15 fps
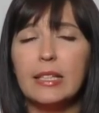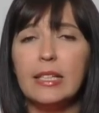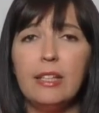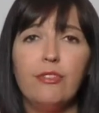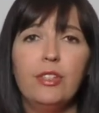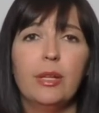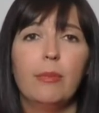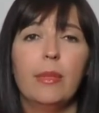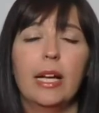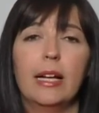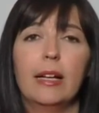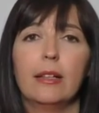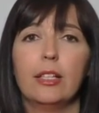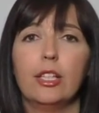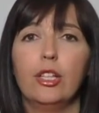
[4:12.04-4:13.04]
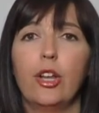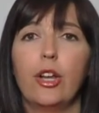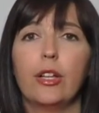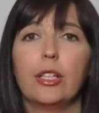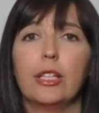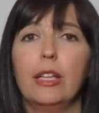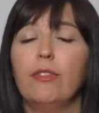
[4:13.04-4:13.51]
give them
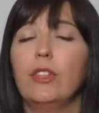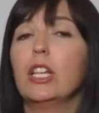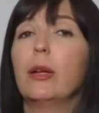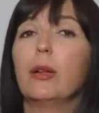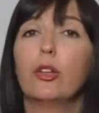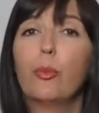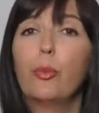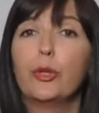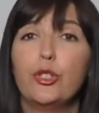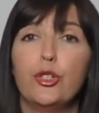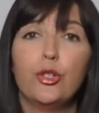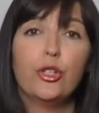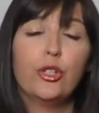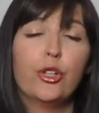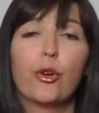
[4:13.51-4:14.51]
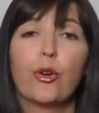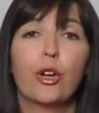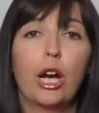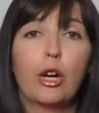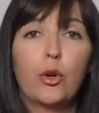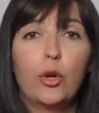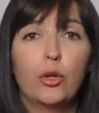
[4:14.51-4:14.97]
an opportunity or
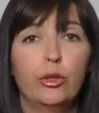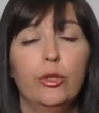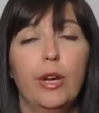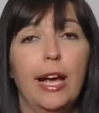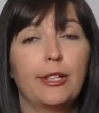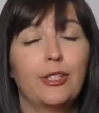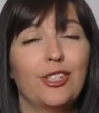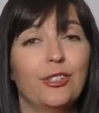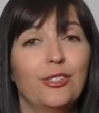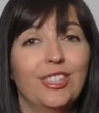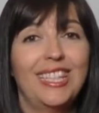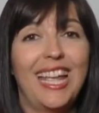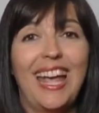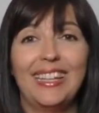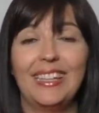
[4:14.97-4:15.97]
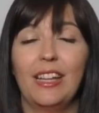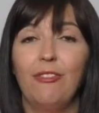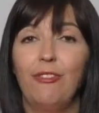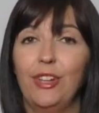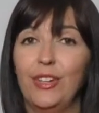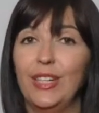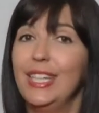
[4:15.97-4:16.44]
a call to action to take
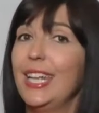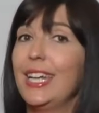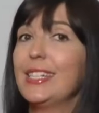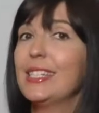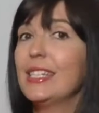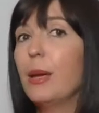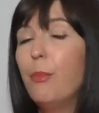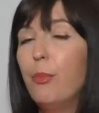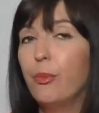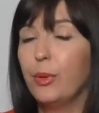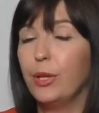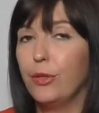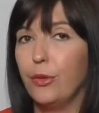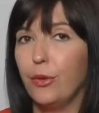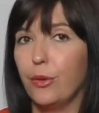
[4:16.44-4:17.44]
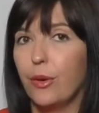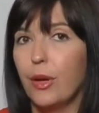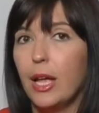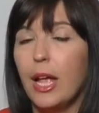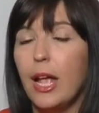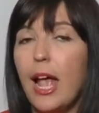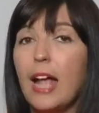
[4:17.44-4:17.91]
that very next step with you.
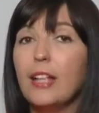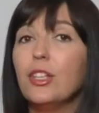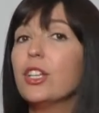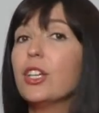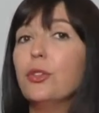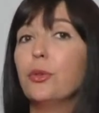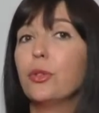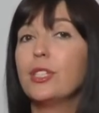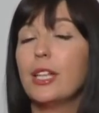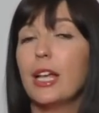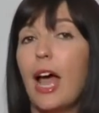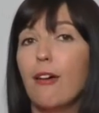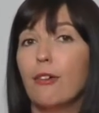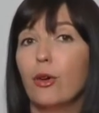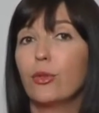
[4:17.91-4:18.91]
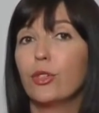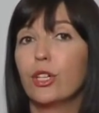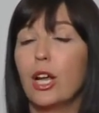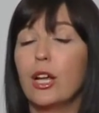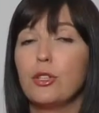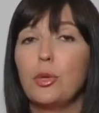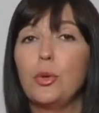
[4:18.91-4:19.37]
And you can also
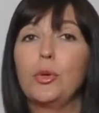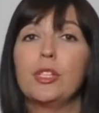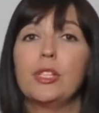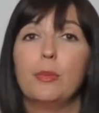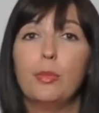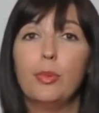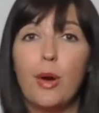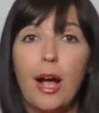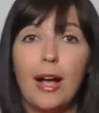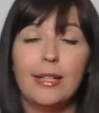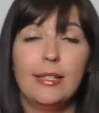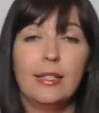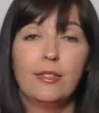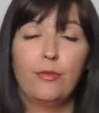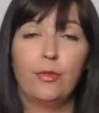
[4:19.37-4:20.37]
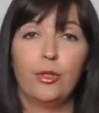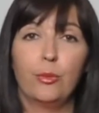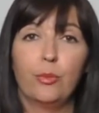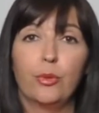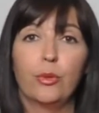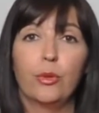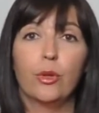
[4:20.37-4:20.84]
organize awesome prizes for your
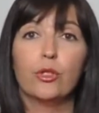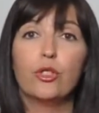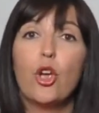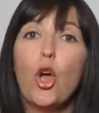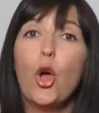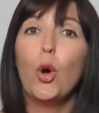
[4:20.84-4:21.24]
book launch.